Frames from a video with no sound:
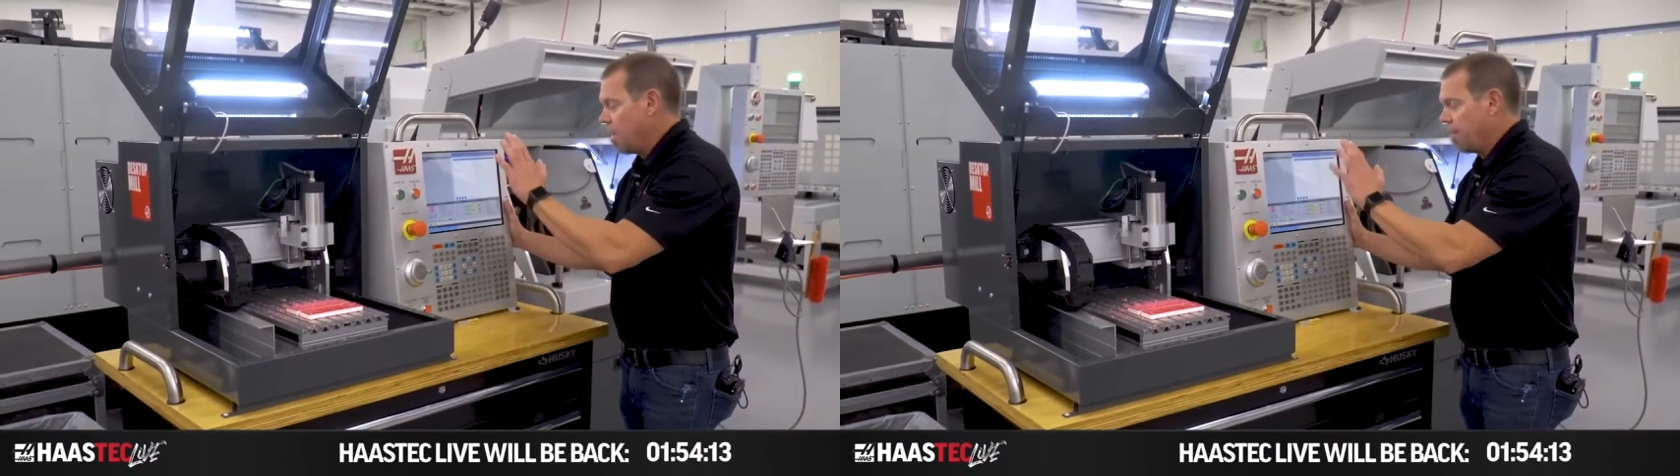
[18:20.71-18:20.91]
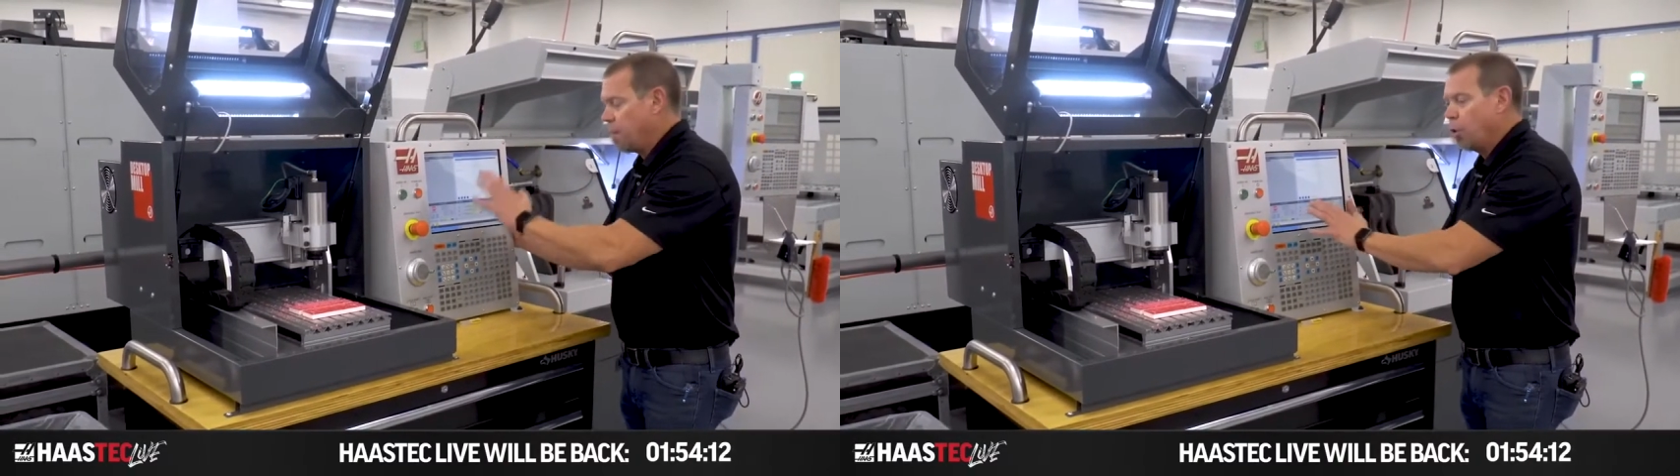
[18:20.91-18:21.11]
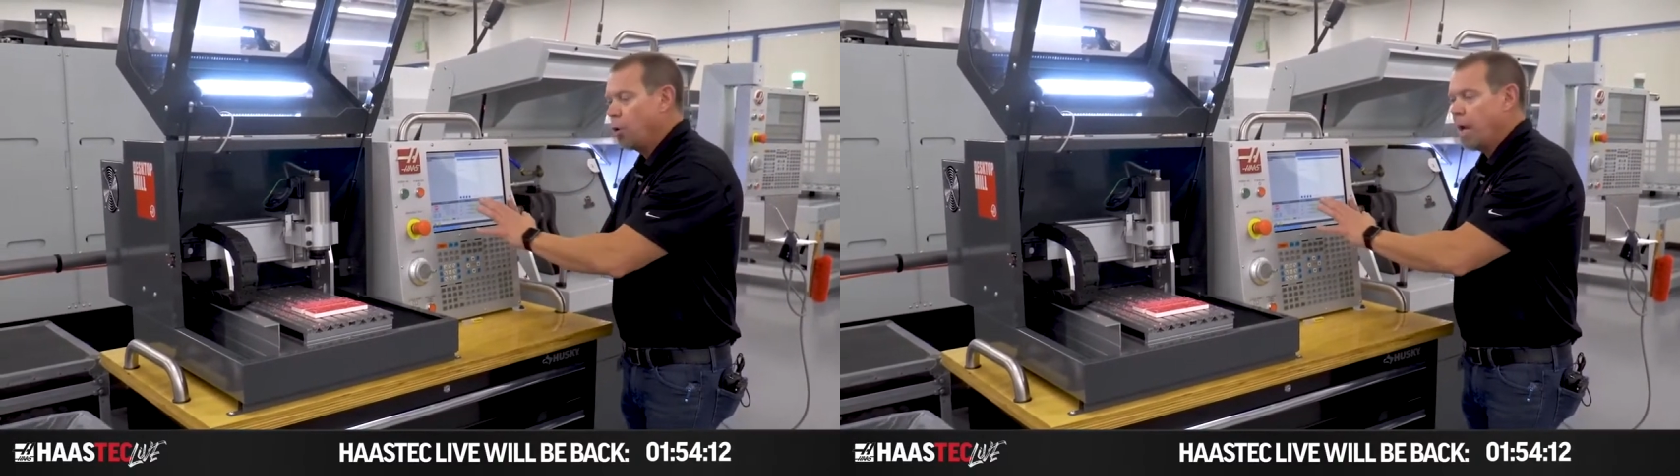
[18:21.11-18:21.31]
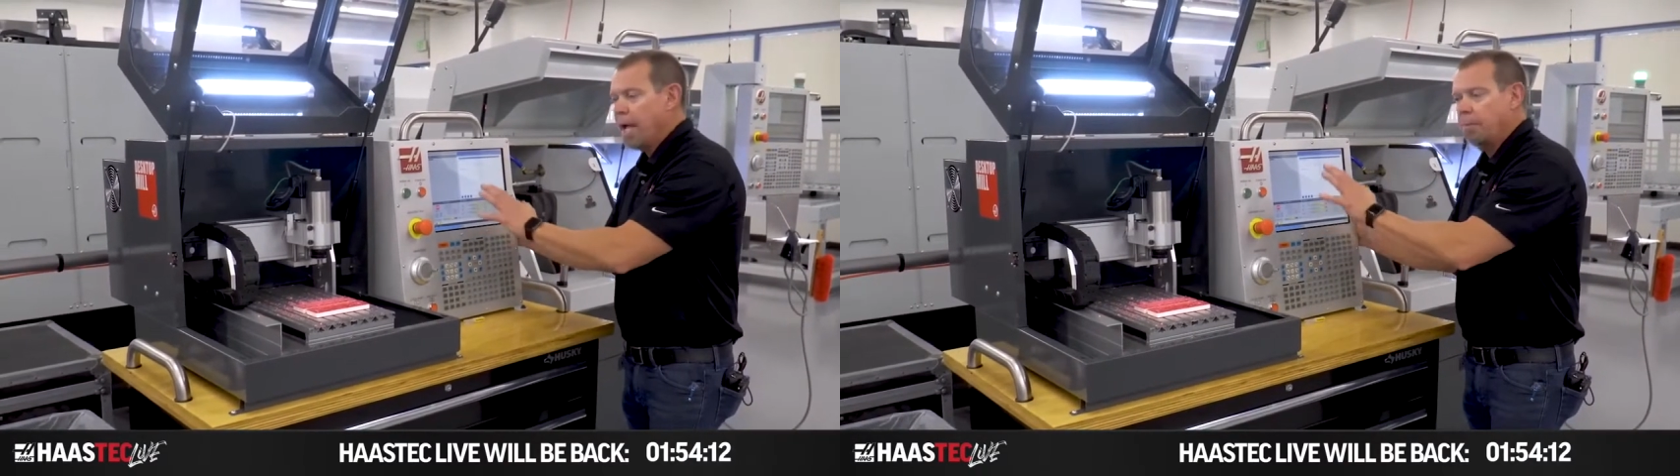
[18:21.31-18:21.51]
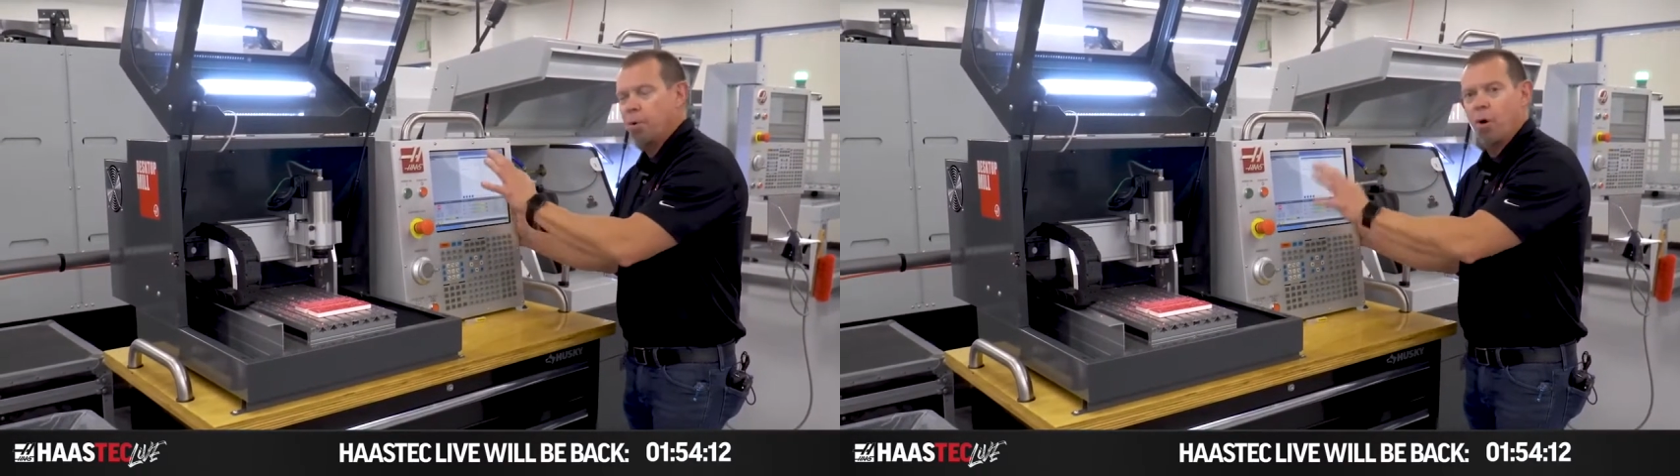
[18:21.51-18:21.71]
if you learn
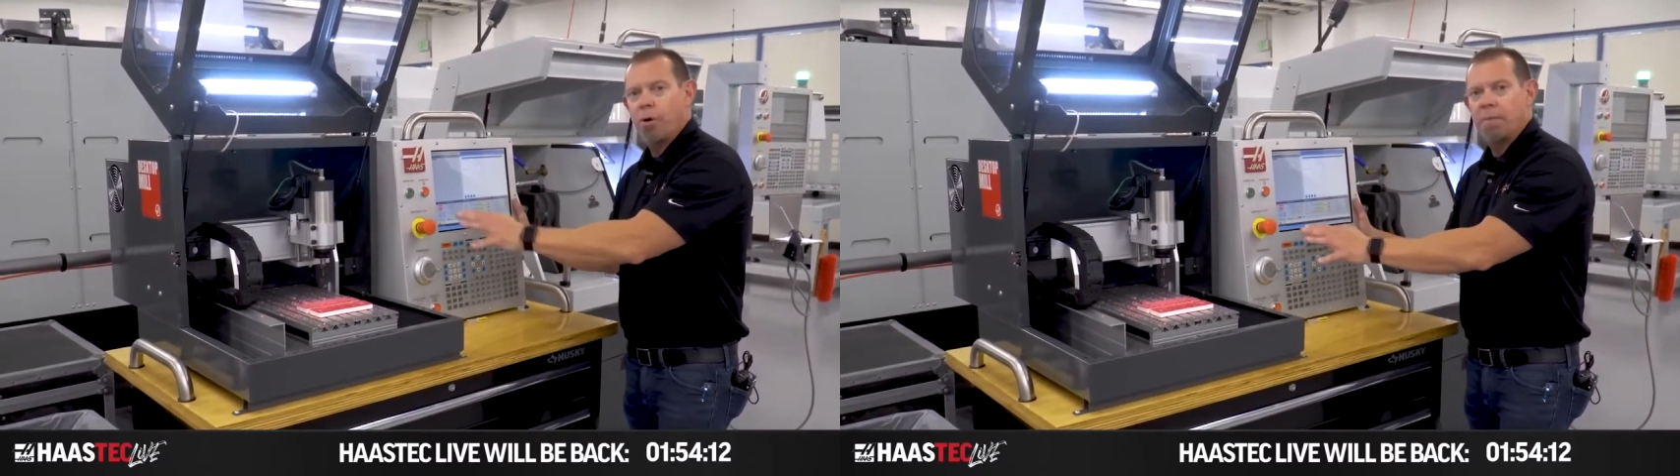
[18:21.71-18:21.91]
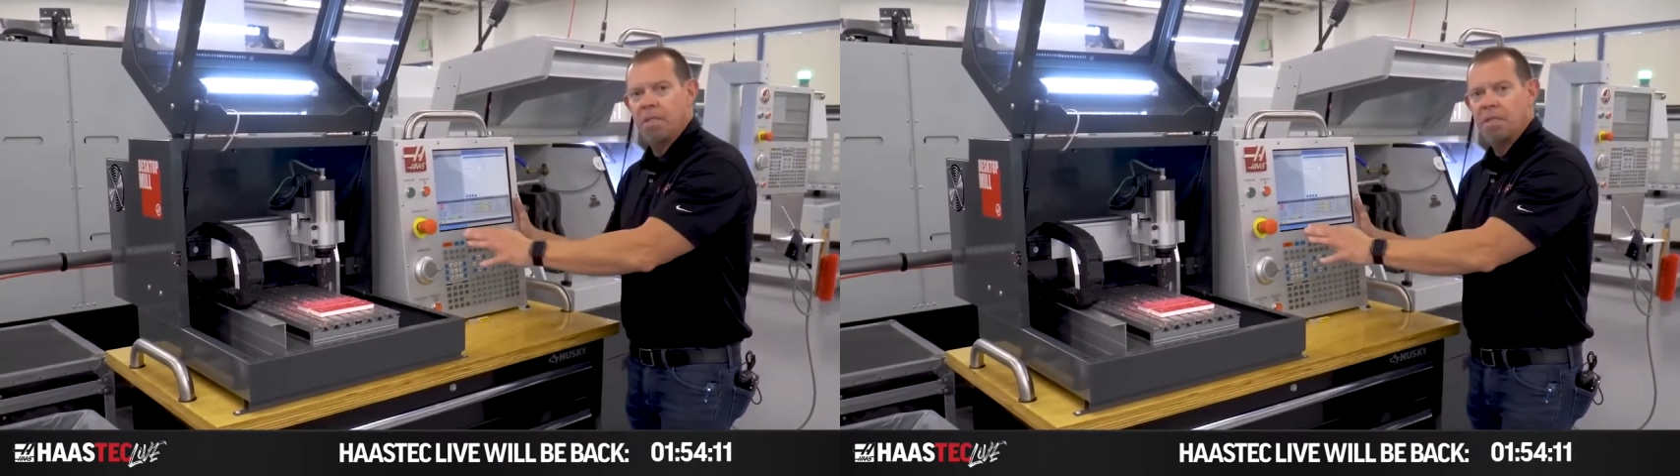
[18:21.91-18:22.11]
how to program